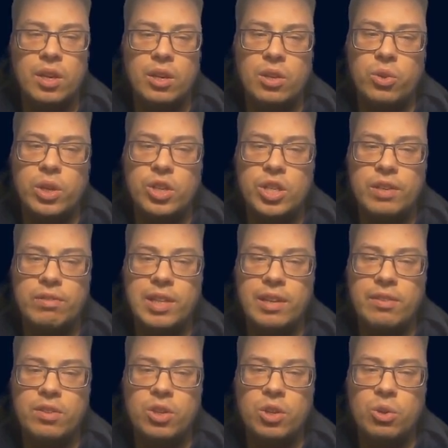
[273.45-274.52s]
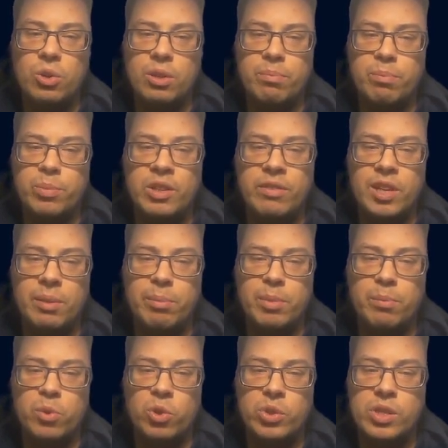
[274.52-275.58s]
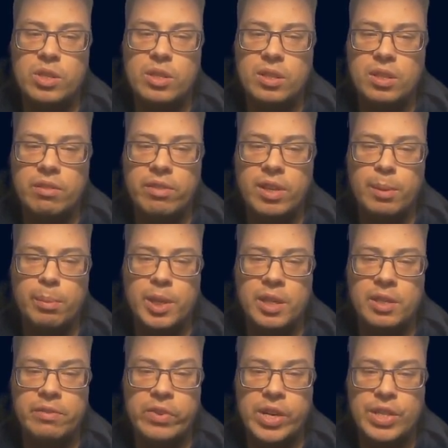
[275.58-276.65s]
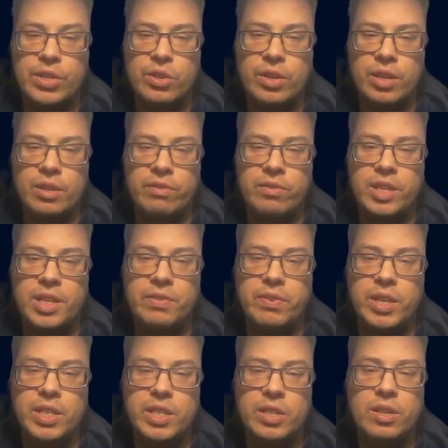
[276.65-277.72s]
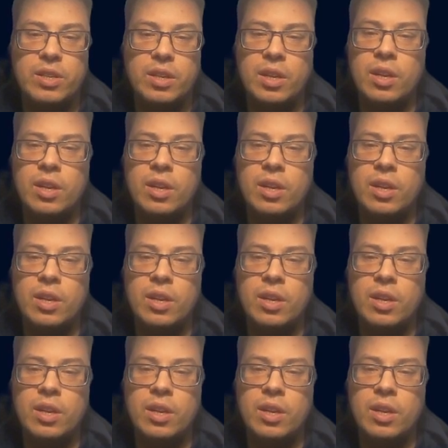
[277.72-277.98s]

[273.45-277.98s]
You can shift left your development process, develop tests faster and fix faster.